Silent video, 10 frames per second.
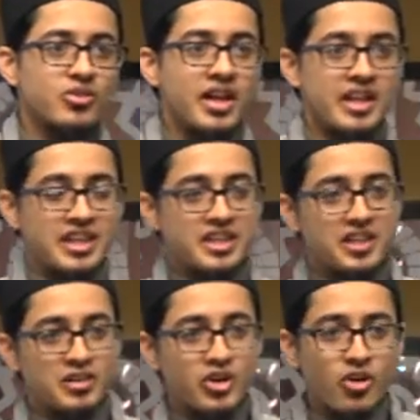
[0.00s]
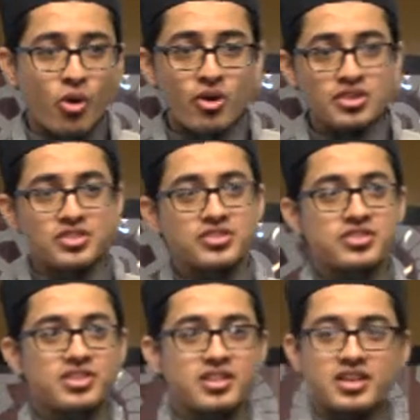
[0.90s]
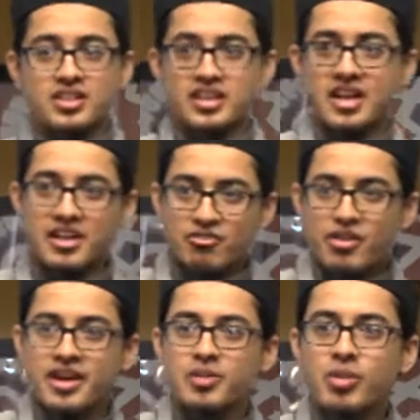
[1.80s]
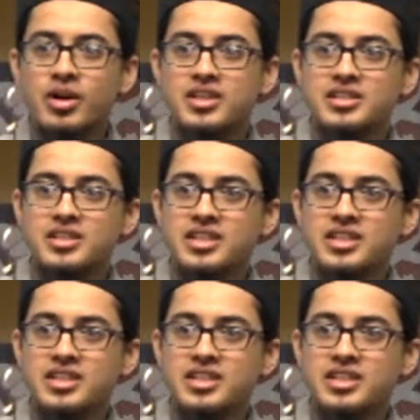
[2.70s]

and I need a good horse that I can ride upon.